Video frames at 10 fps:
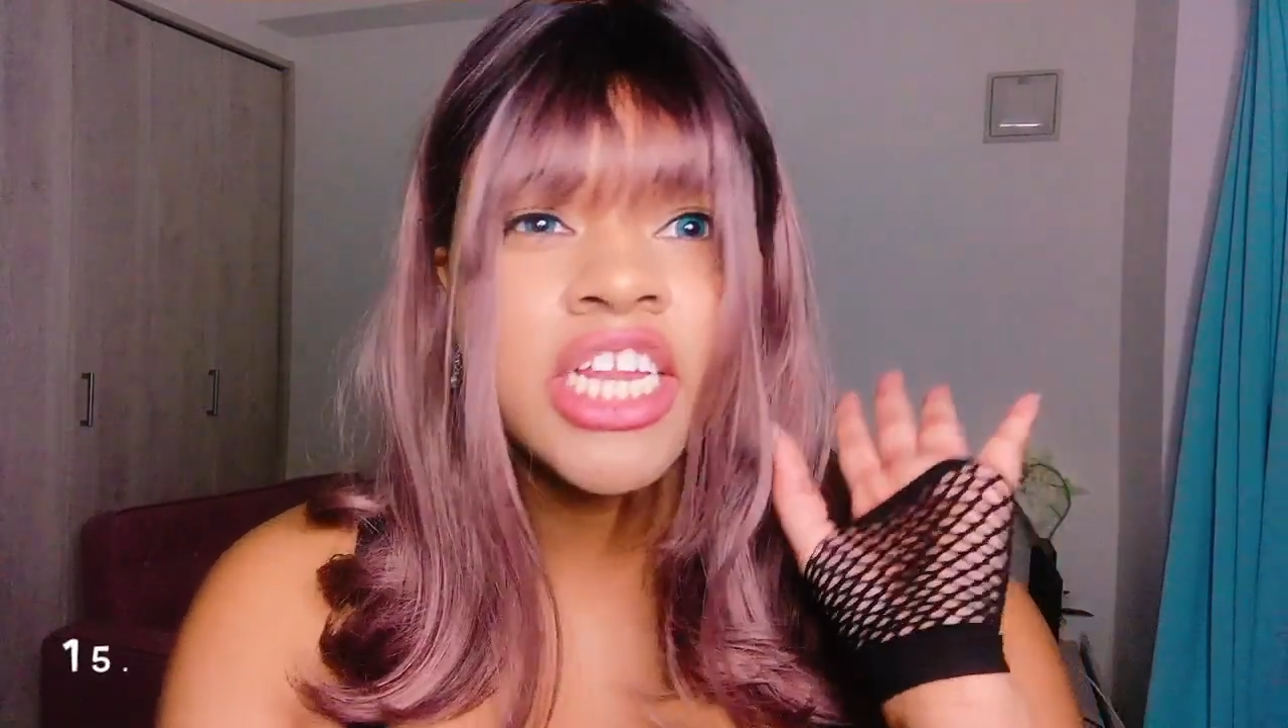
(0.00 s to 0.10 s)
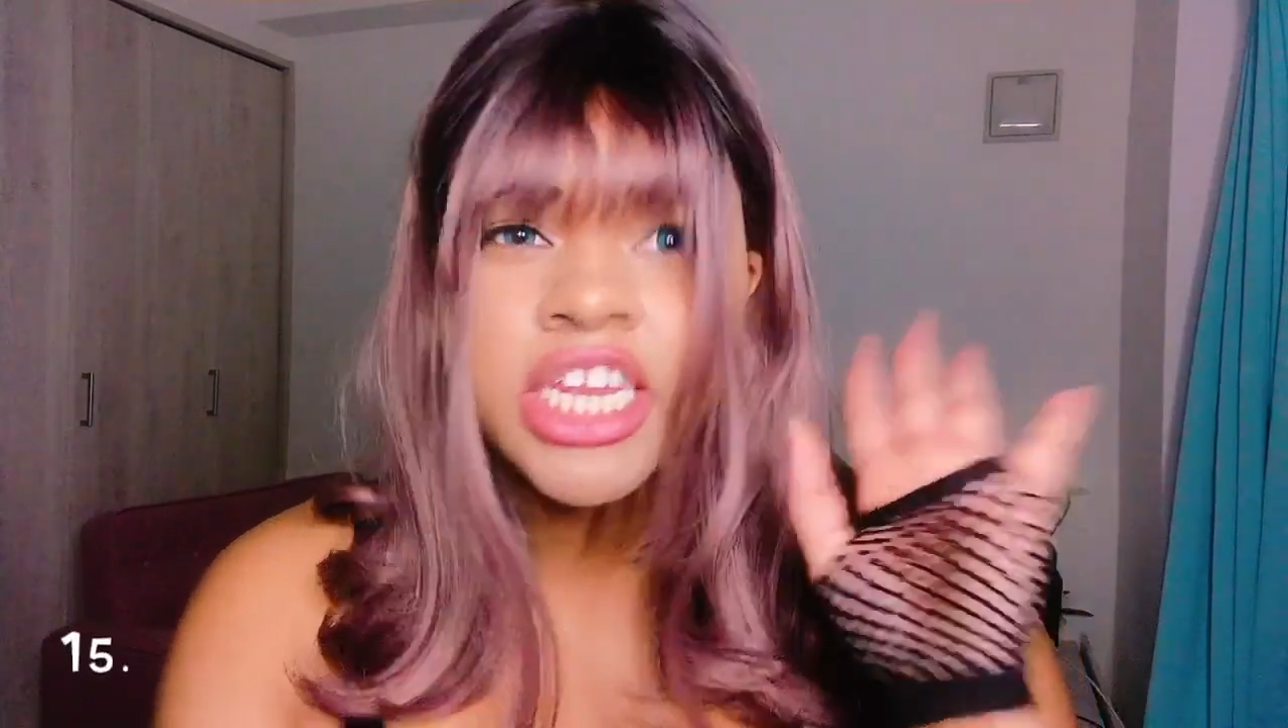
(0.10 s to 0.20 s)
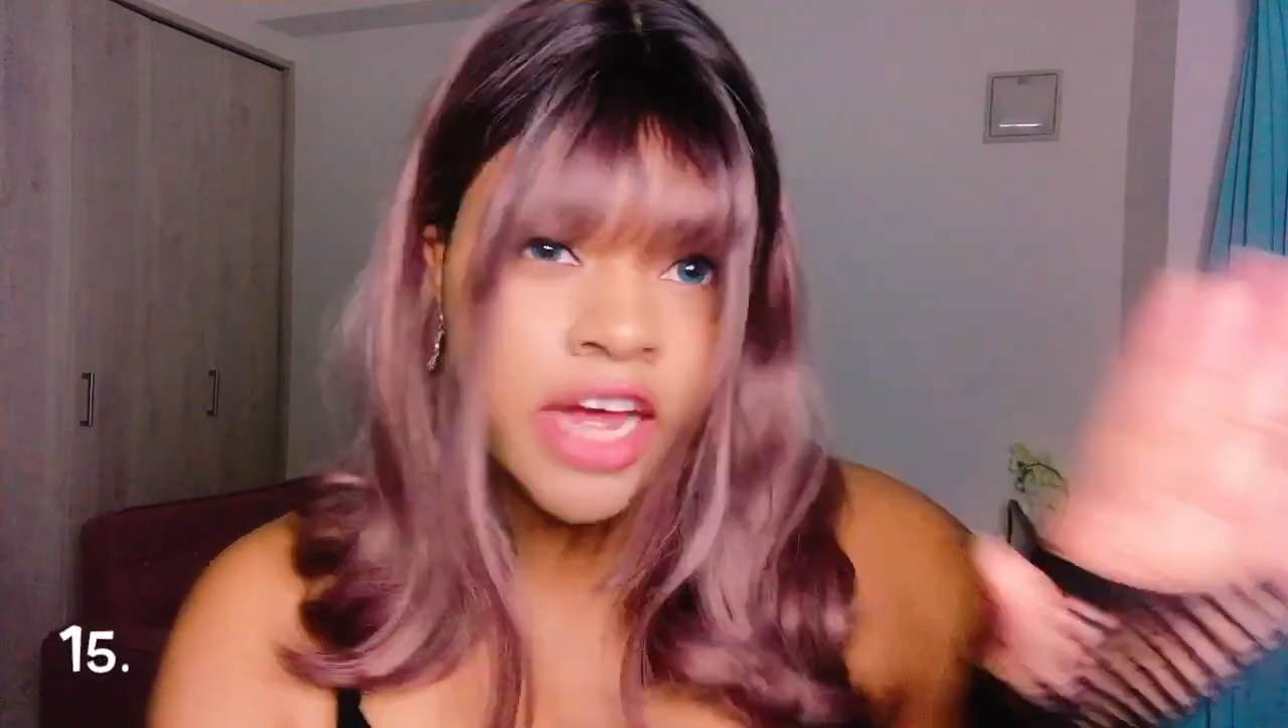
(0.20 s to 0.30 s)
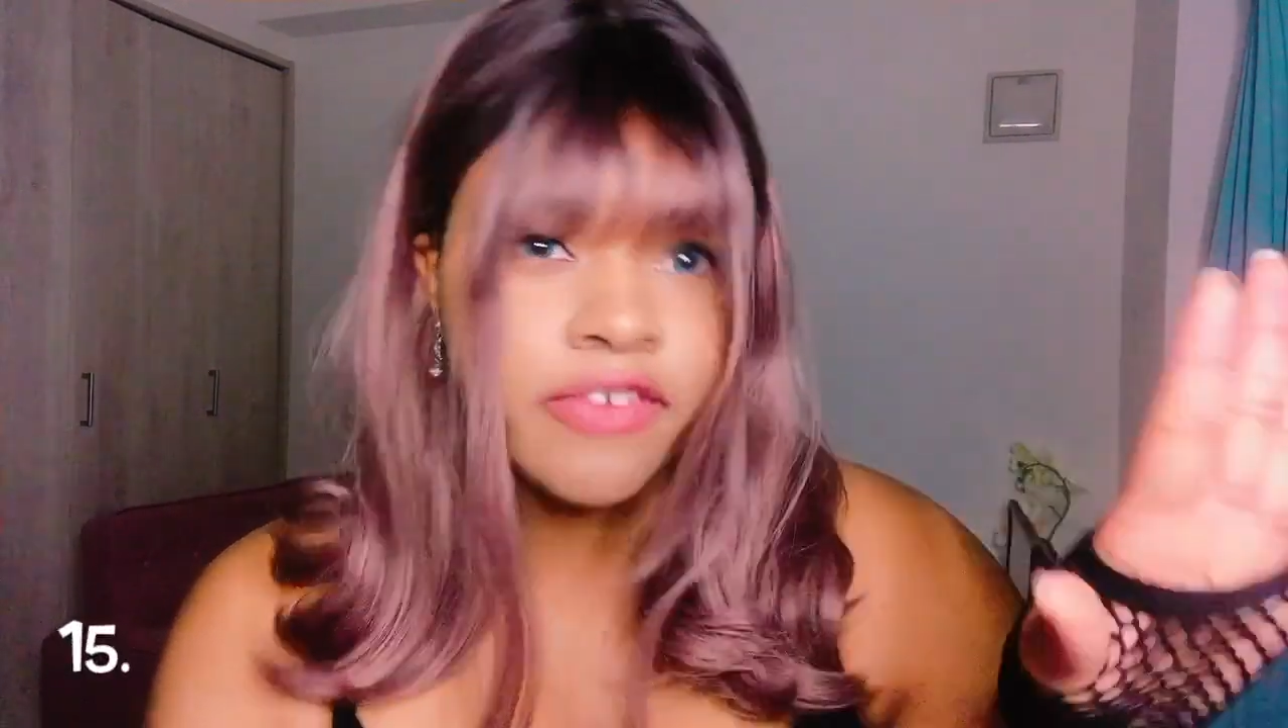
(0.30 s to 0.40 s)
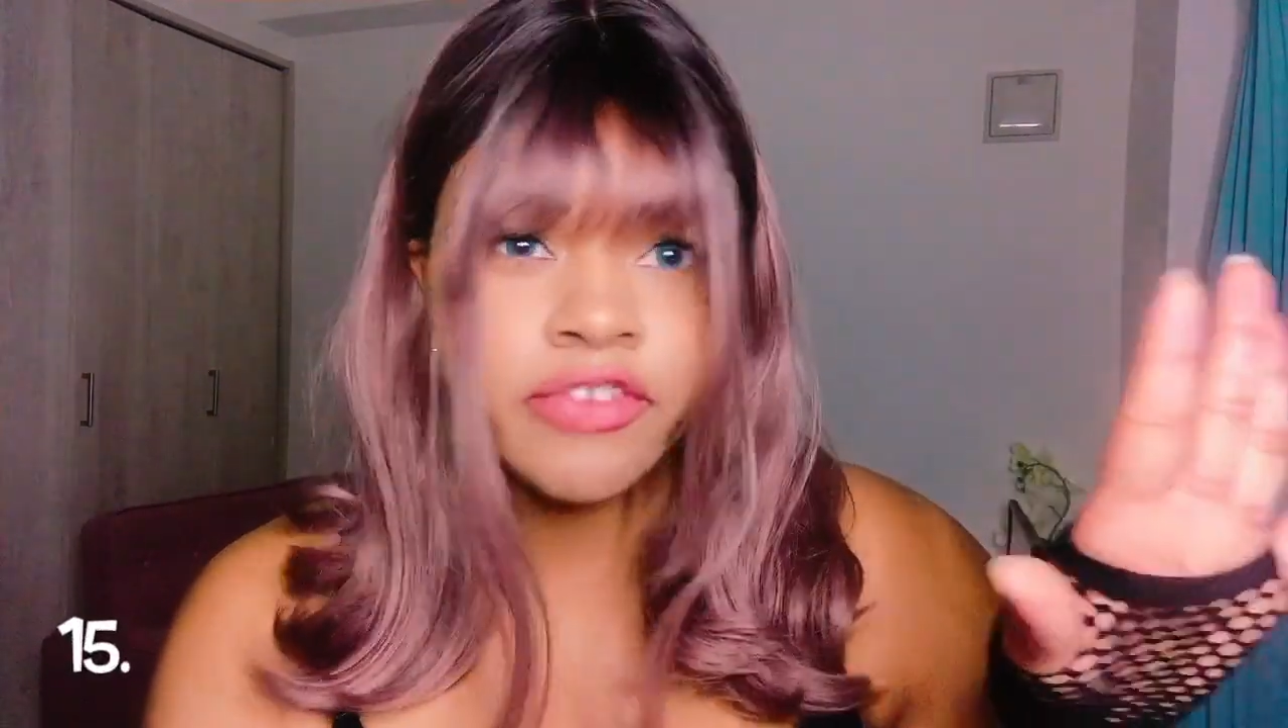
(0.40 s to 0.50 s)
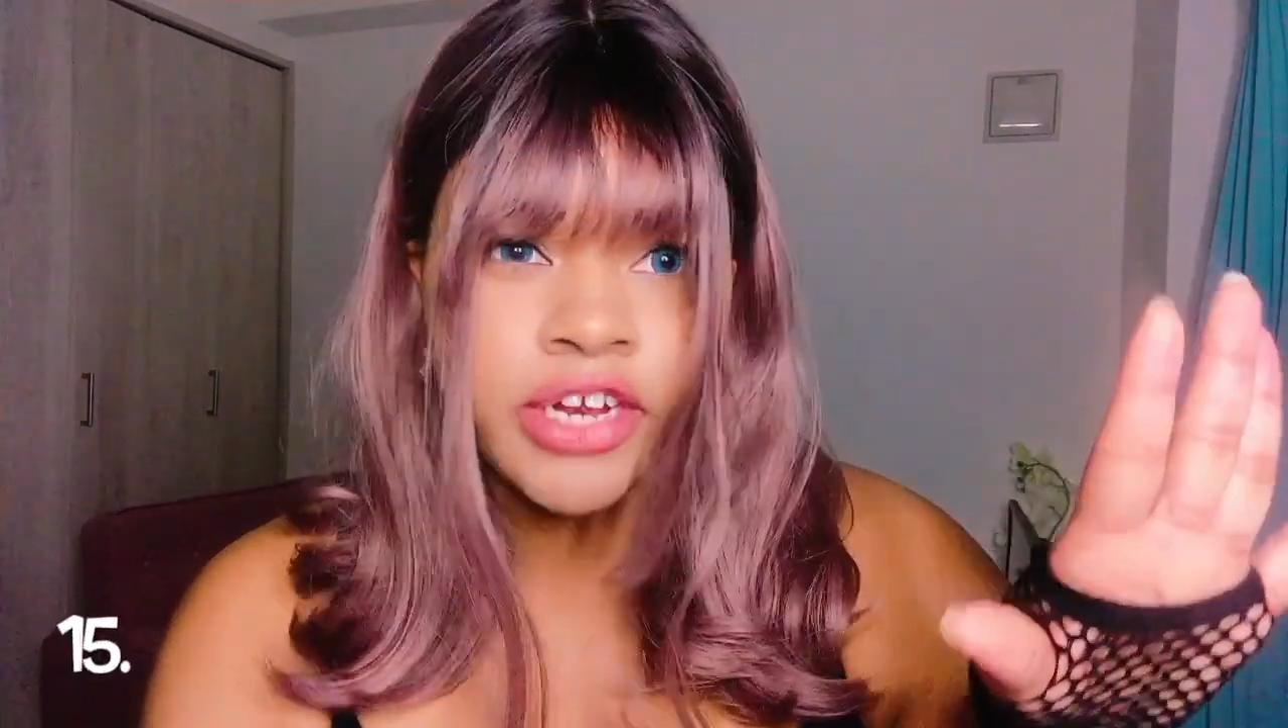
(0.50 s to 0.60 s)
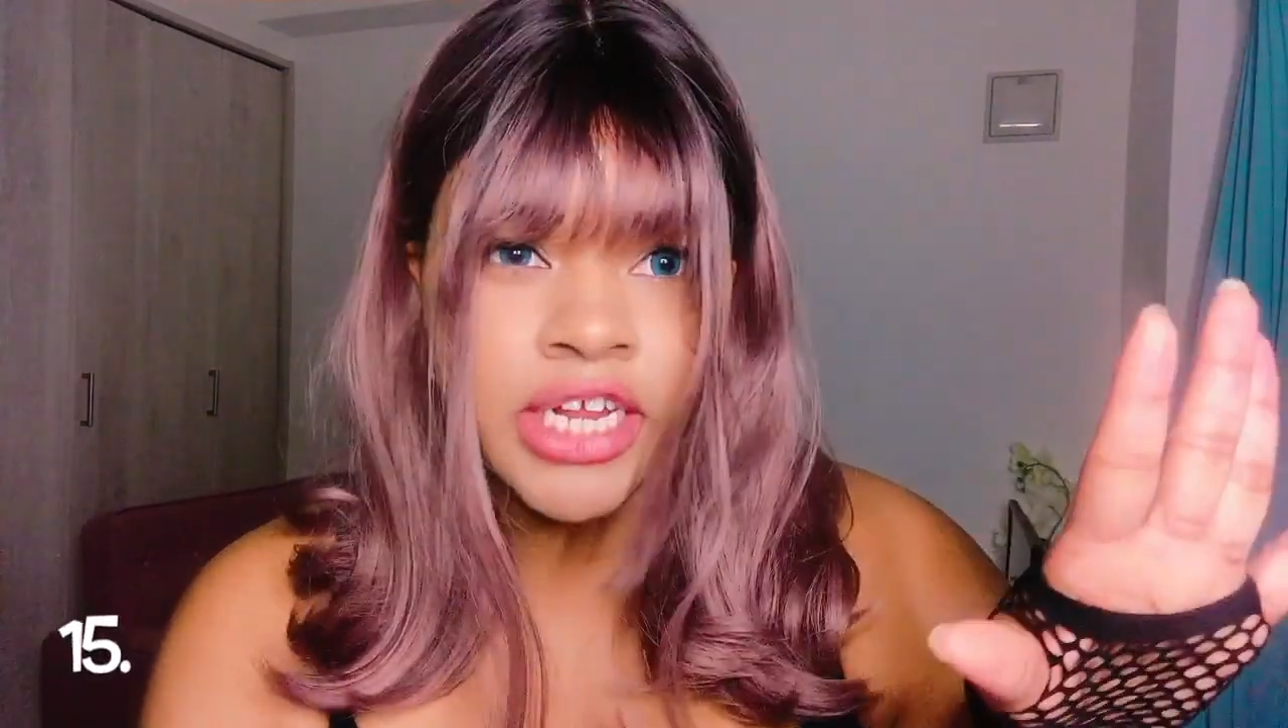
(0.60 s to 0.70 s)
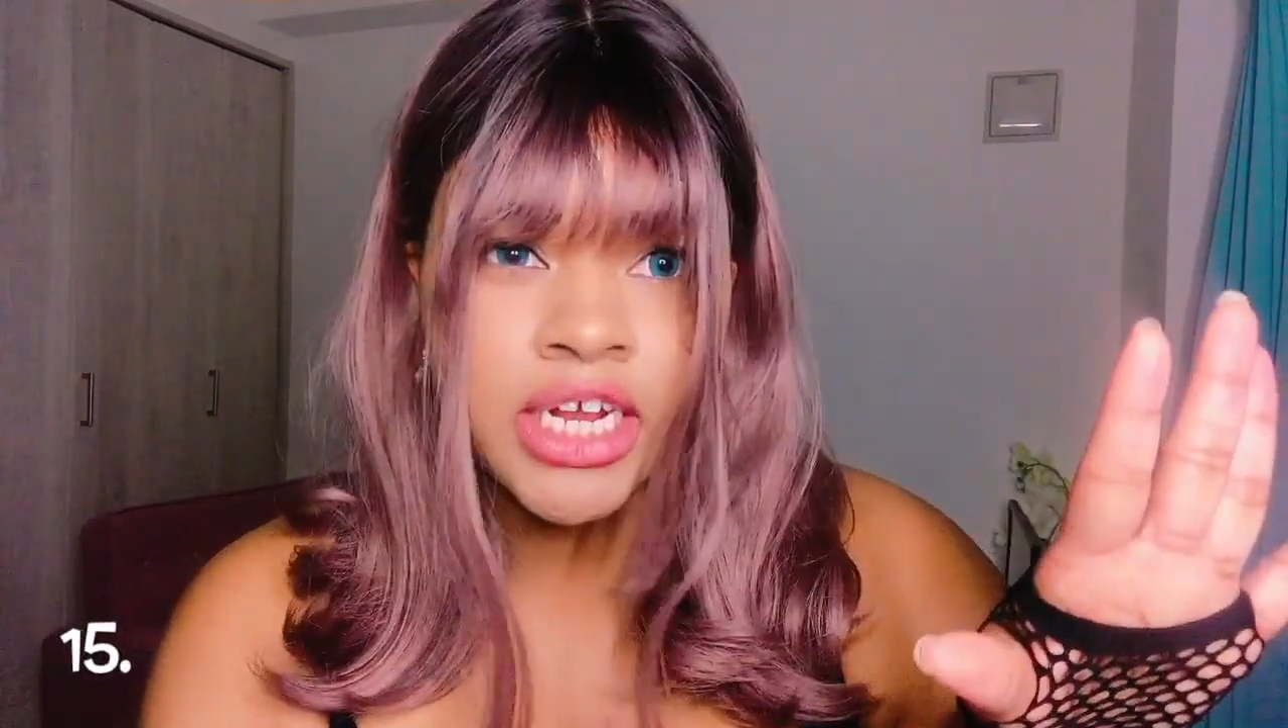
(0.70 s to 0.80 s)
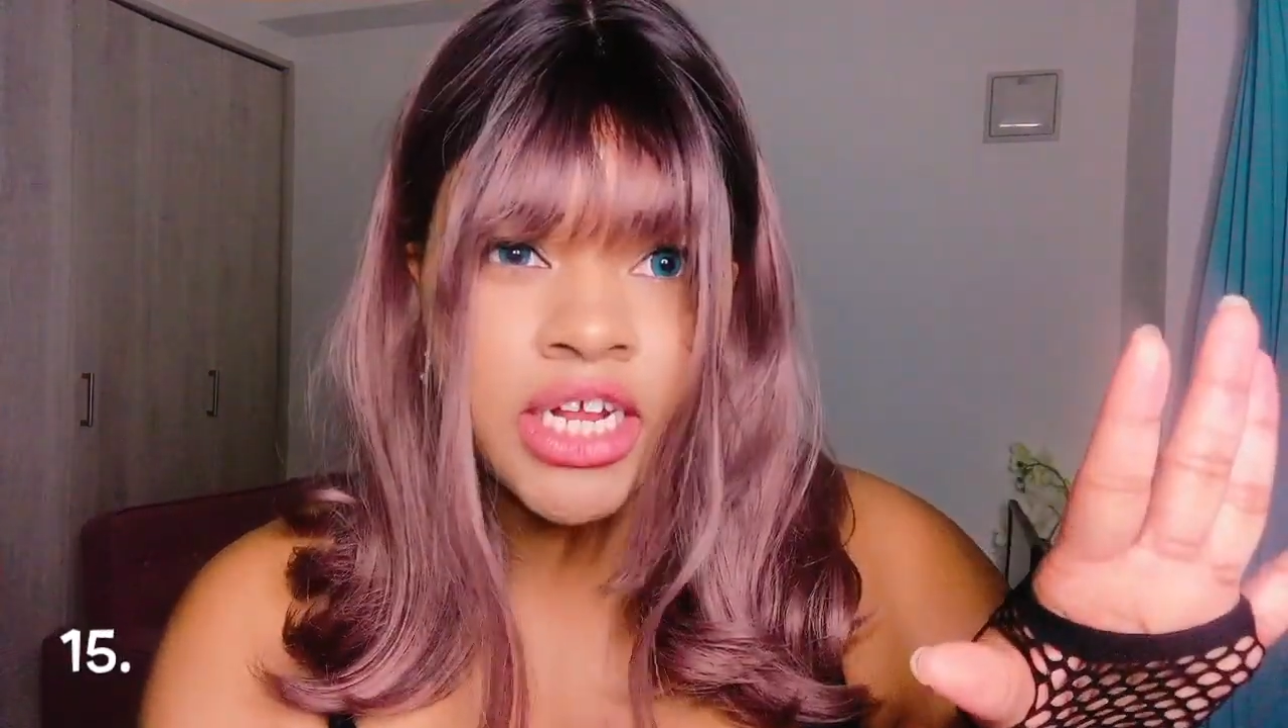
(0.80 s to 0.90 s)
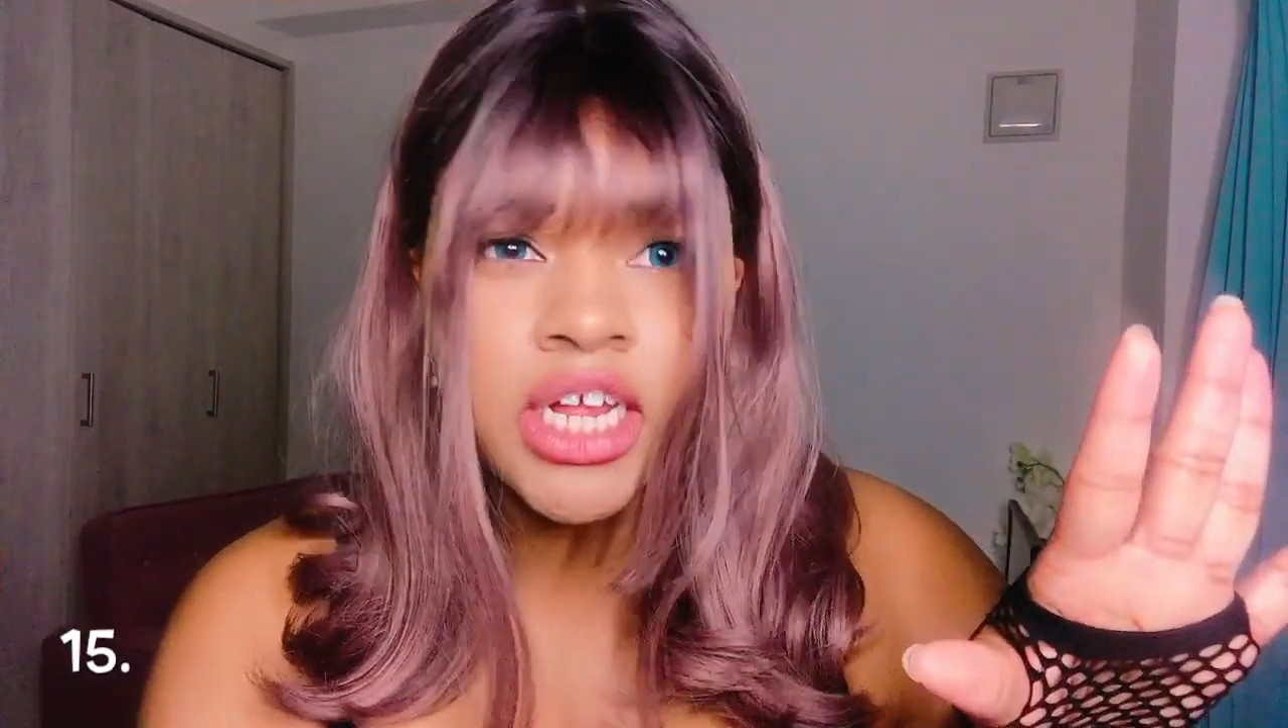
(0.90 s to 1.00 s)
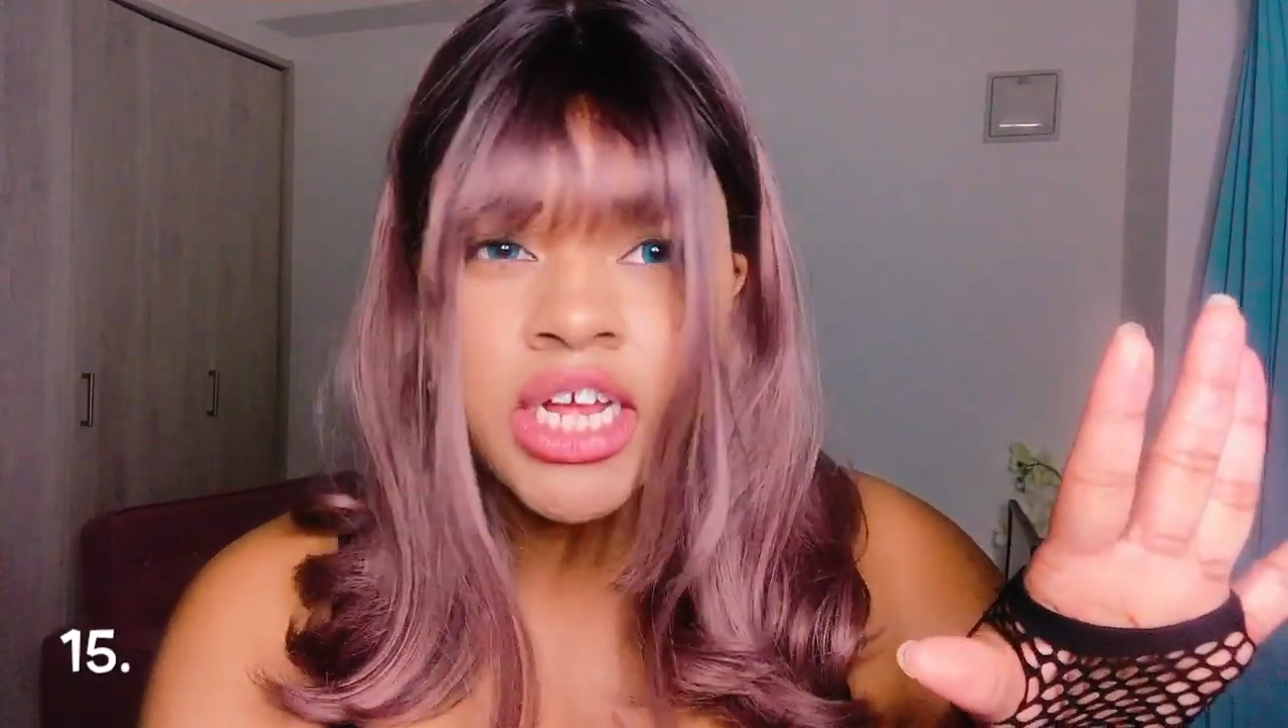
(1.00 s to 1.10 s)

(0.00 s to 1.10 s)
never date